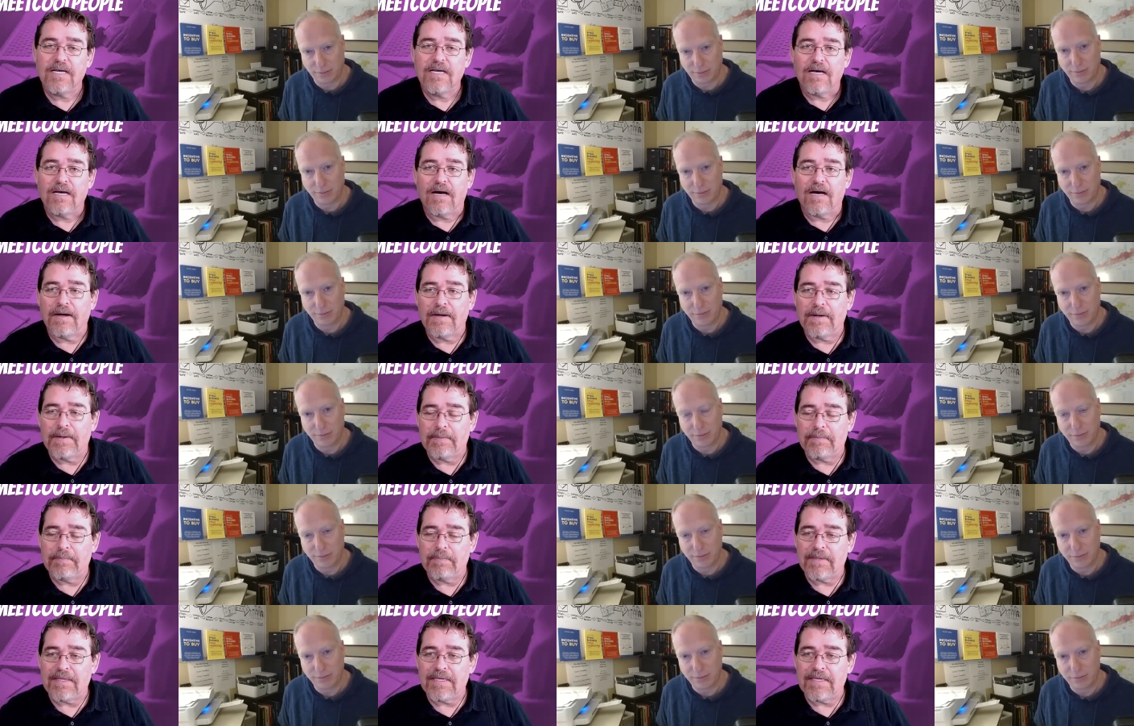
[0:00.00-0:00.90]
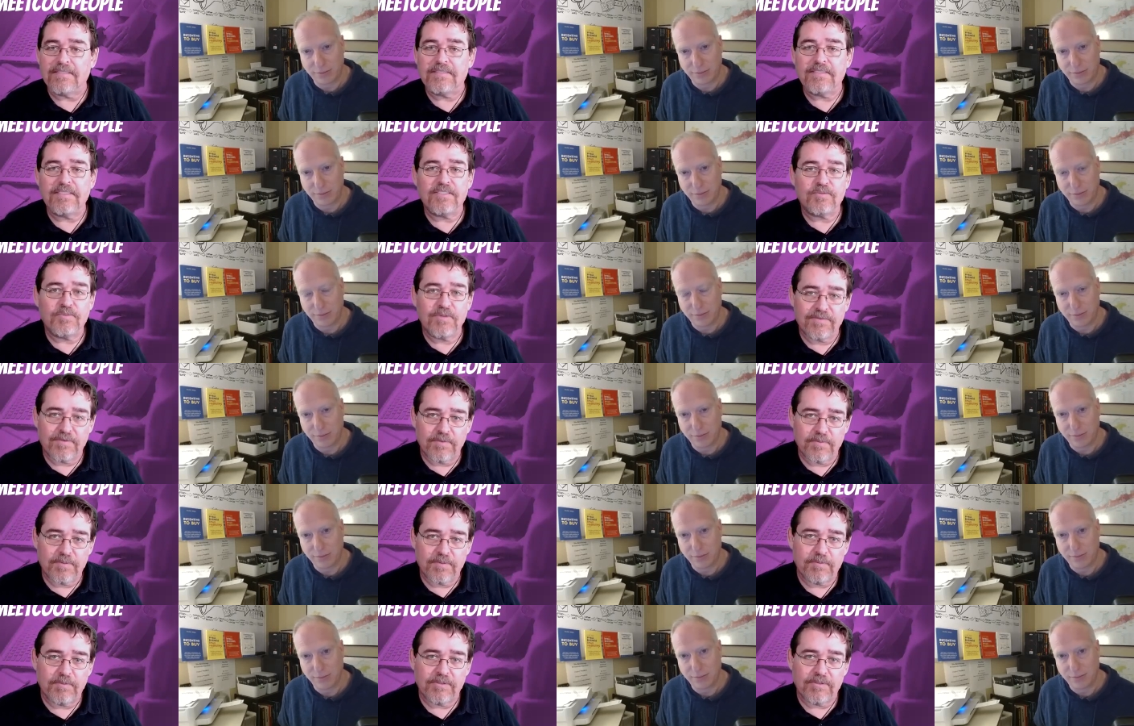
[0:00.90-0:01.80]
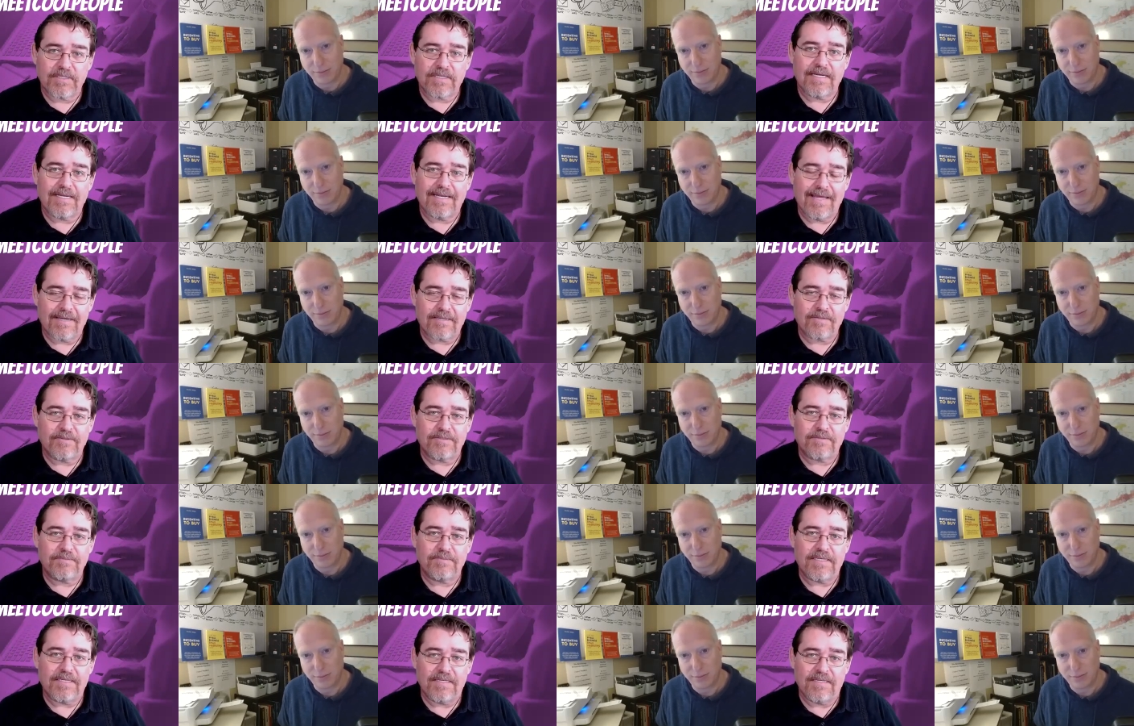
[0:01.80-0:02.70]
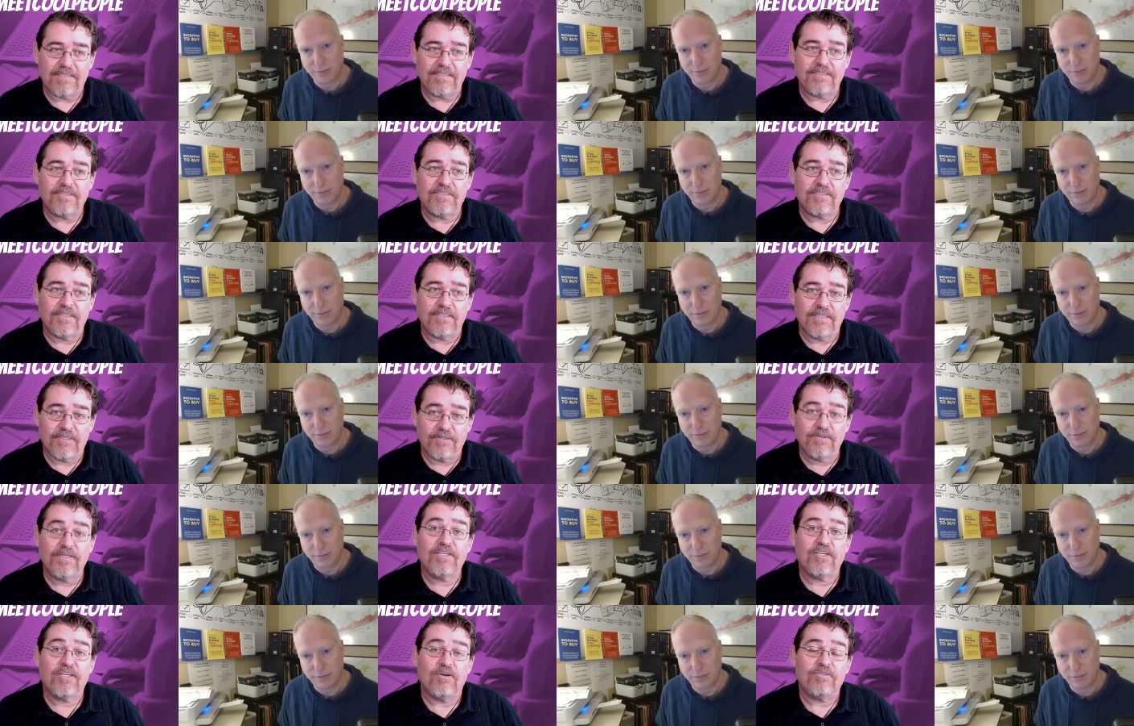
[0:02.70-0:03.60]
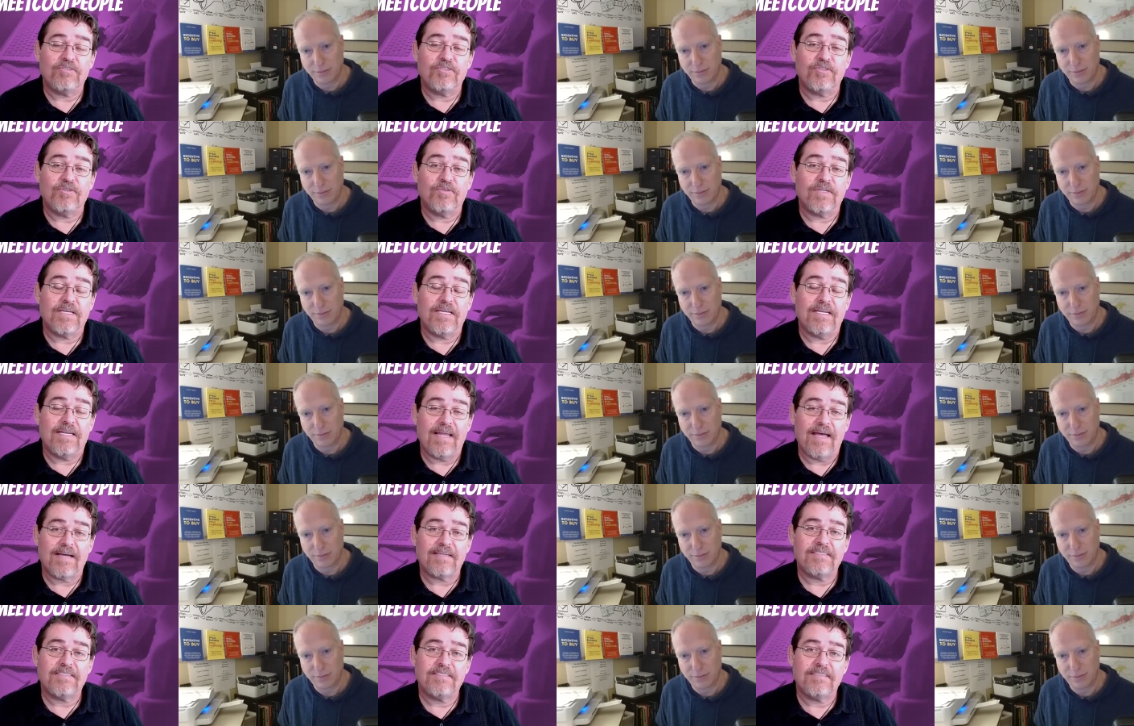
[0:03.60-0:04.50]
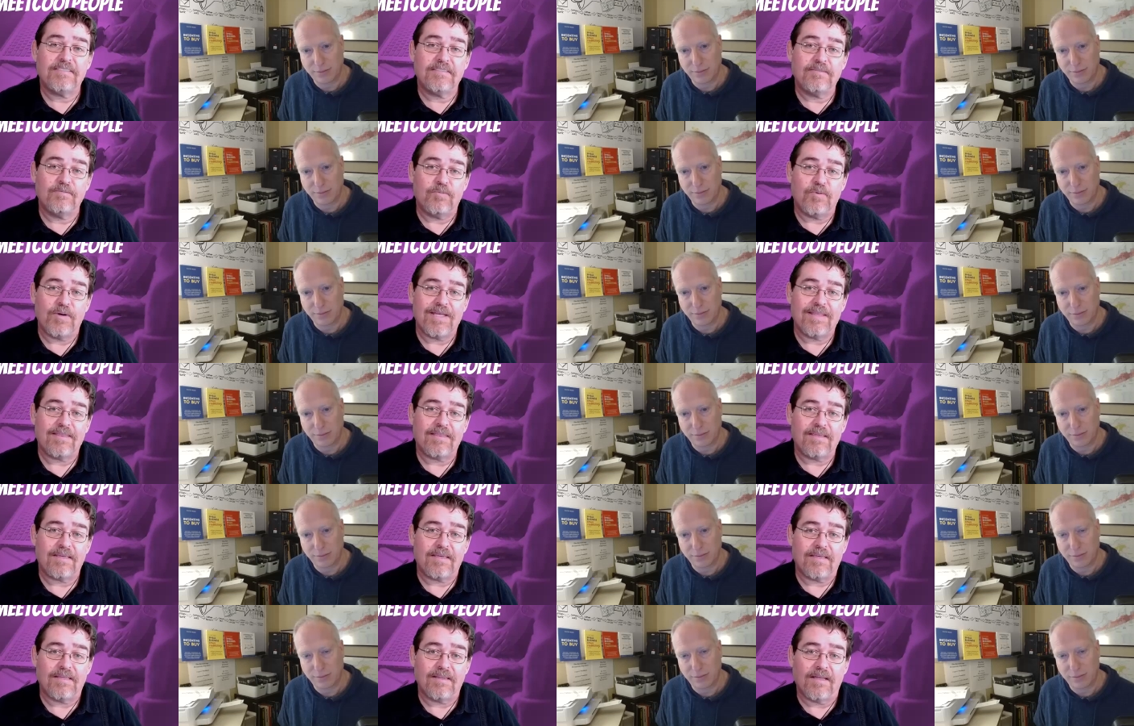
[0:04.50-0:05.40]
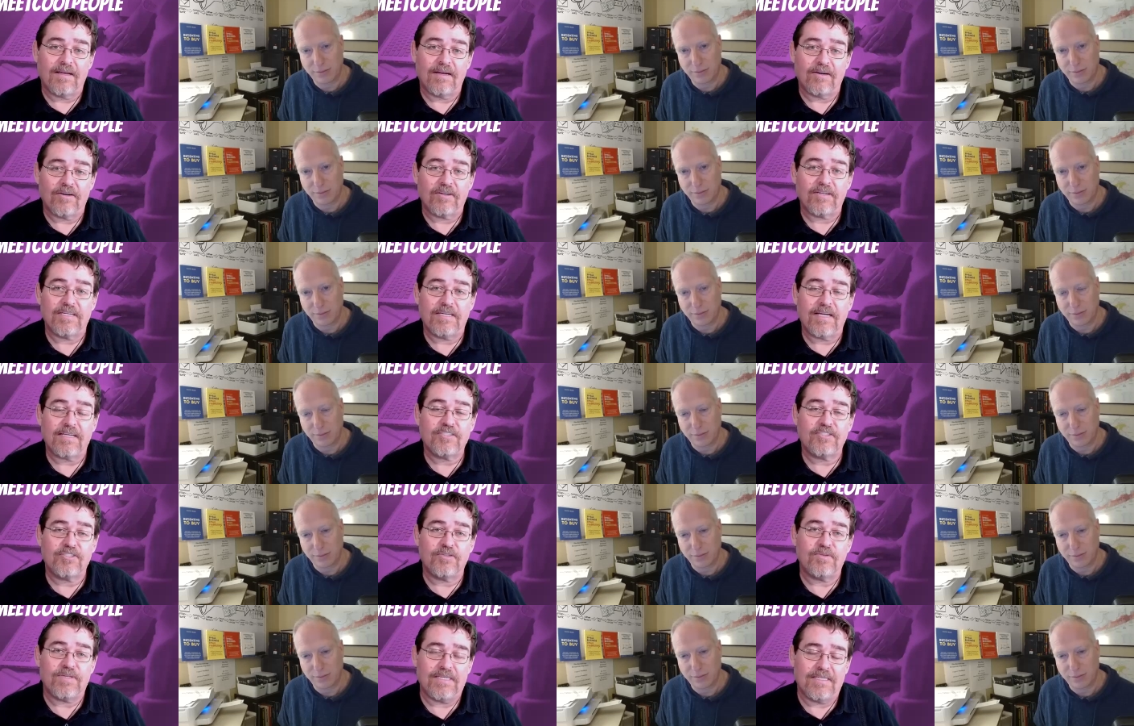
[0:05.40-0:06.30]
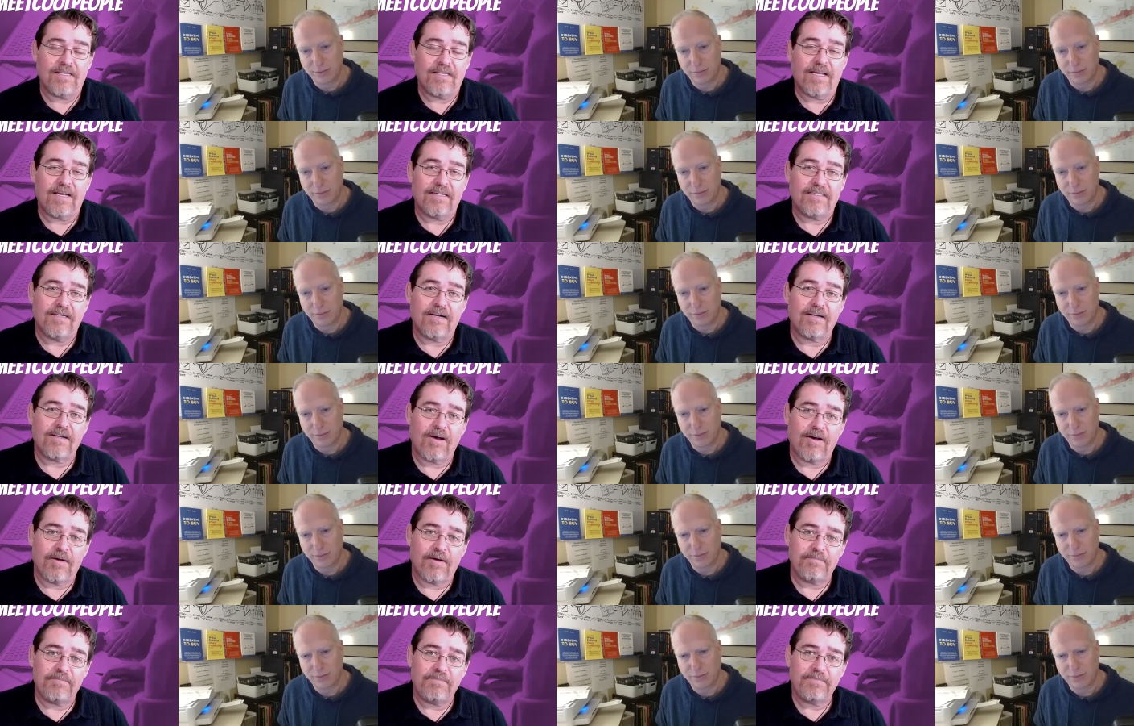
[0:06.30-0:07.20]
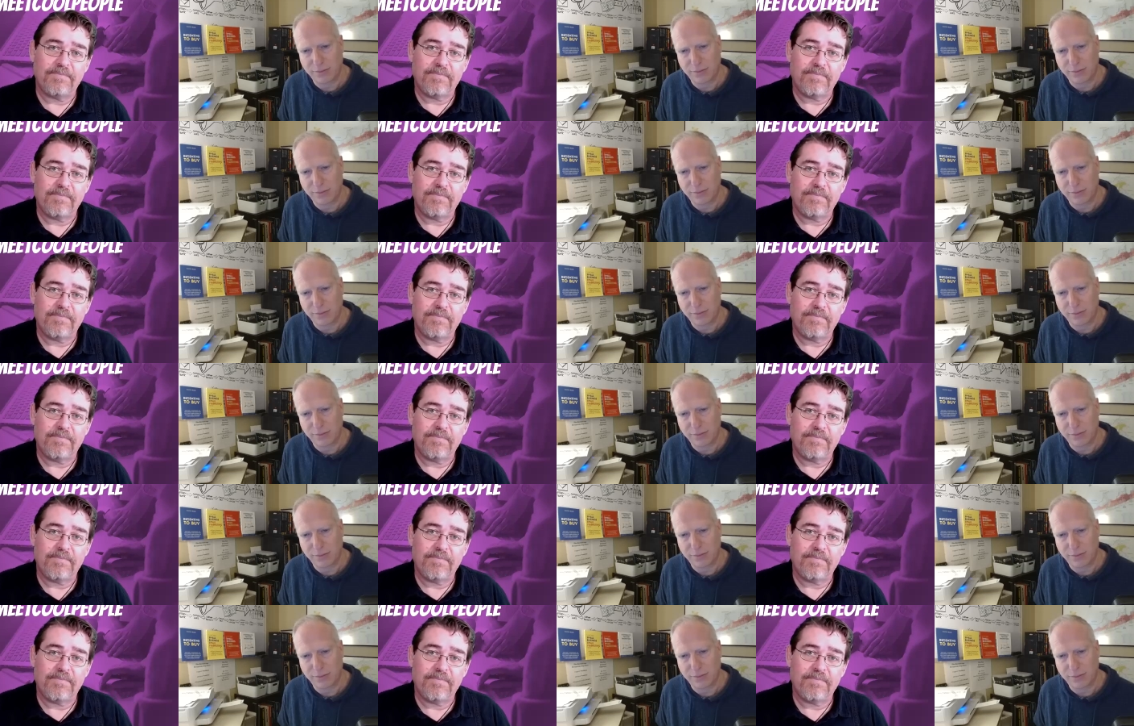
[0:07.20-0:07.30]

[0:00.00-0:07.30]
Speaker 1: Um, easiest way for people to connect with me is literally go to connect with Ely or connect to Ely dot com.